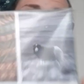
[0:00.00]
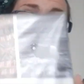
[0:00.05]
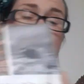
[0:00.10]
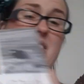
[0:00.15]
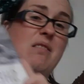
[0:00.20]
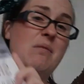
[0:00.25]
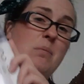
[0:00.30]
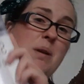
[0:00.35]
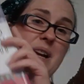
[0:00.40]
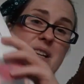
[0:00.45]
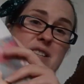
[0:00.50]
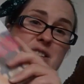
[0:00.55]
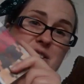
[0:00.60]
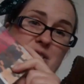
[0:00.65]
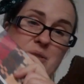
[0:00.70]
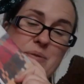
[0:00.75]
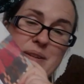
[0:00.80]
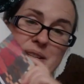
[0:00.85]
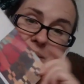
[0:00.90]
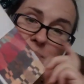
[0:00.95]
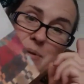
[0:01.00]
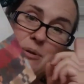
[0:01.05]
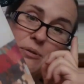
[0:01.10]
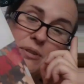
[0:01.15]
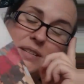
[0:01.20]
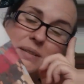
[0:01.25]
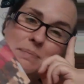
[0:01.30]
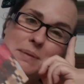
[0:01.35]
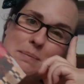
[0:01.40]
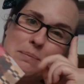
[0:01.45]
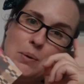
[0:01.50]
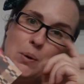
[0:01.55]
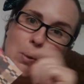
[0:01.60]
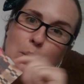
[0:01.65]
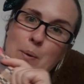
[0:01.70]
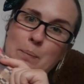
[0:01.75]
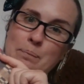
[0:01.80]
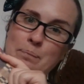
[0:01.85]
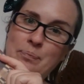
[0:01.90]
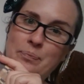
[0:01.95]
can't wait to explore it a bit
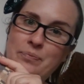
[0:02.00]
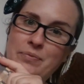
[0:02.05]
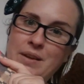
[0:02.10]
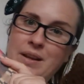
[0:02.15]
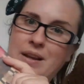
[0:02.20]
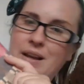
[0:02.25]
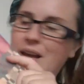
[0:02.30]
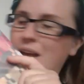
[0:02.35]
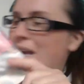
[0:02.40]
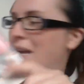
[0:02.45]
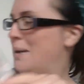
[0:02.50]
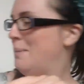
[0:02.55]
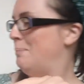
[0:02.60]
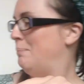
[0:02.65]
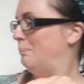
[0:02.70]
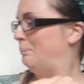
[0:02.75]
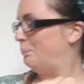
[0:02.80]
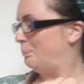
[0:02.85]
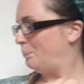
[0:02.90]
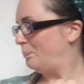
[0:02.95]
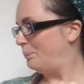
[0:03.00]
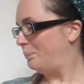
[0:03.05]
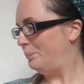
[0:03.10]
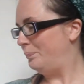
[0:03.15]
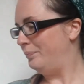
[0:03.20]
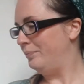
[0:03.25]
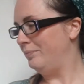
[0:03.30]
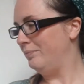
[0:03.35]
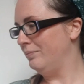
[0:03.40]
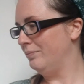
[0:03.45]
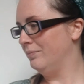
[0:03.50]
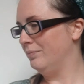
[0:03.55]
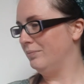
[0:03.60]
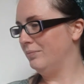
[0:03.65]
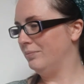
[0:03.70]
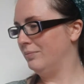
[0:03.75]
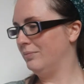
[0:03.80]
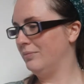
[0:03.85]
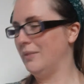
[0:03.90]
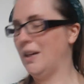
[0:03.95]
more. I
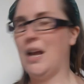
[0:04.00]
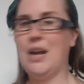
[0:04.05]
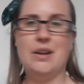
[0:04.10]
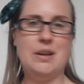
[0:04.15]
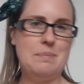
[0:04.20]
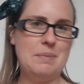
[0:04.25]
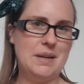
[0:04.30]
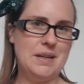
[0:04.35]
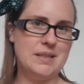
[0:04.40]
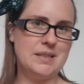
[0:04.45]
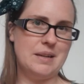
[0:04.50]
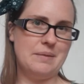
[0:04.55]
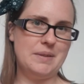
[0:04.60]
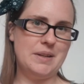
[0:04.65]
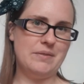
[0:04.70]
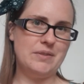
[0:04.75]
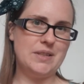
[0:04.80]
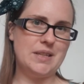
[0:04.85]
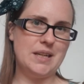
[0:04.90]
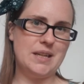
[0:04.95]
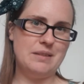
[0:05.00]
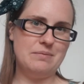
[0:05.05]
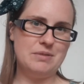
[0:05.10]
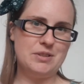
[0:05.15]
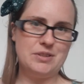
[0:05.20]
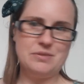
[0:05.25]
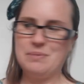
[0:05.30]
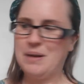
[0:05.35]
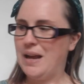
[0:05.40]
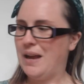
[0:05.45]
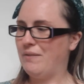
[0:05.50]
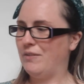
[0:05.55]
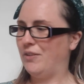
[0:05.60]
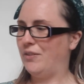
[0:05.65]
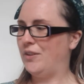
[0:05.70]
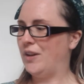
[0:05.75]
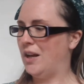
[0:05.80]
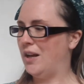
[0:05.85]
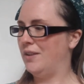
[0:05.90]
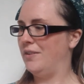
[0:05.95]
only picked these up the other day, which is why I haven't
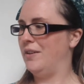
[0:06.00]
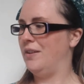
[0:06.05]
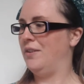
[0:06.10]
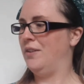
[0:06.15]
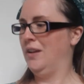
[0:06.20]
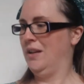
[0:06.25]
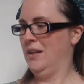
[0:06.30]
started.